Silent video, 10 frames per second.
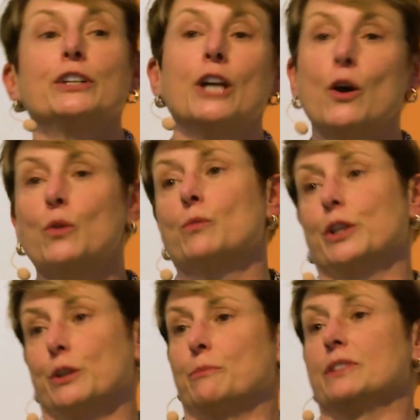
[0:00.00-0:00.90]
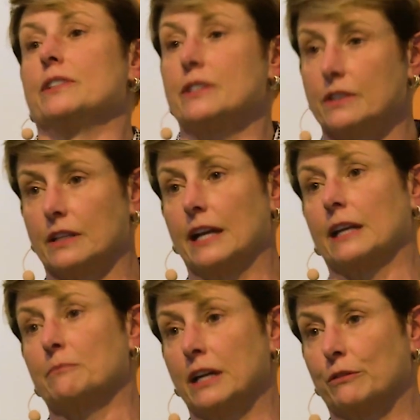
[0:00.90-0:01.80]
known what your business is like
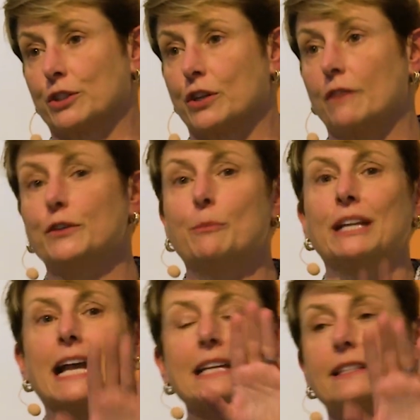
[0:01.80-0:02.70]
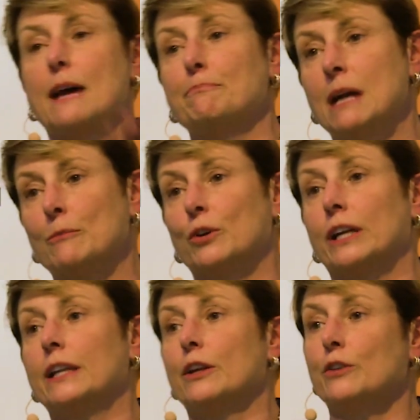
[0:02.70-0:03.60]
at Microsoft. Nobody has that
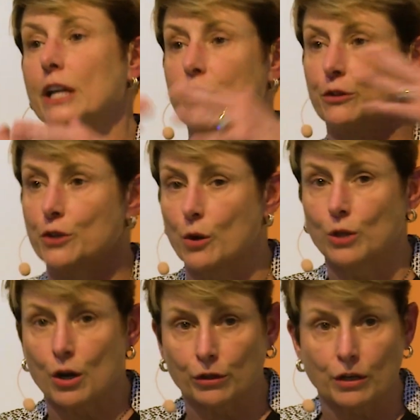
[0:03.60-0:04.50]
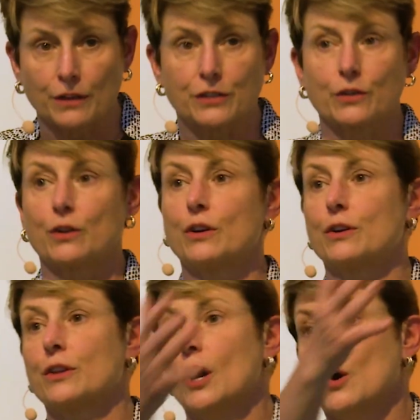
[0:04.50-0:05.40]
memory. They're either no longer on this
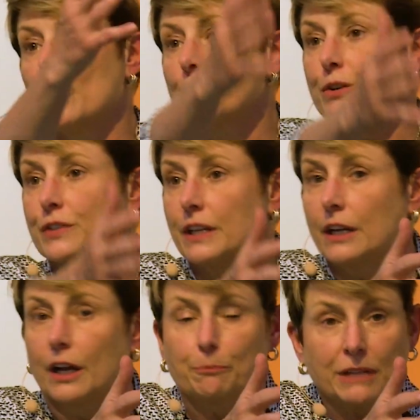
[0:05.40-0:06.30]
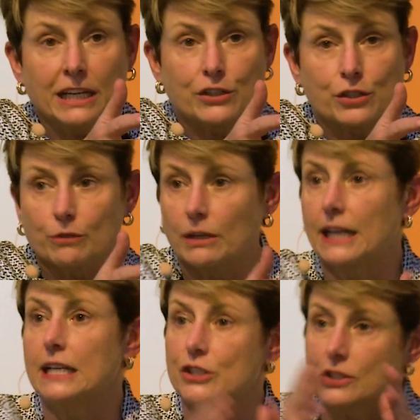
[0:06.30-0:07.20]
earth or they're sitting on a beach,
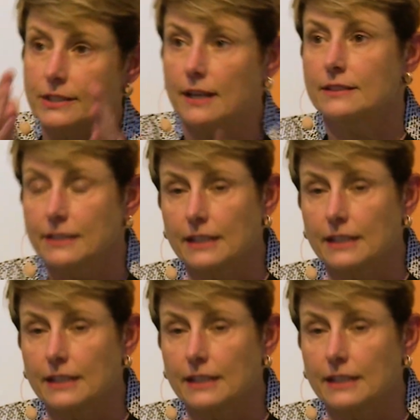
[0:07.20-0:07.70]
right? It just doesn't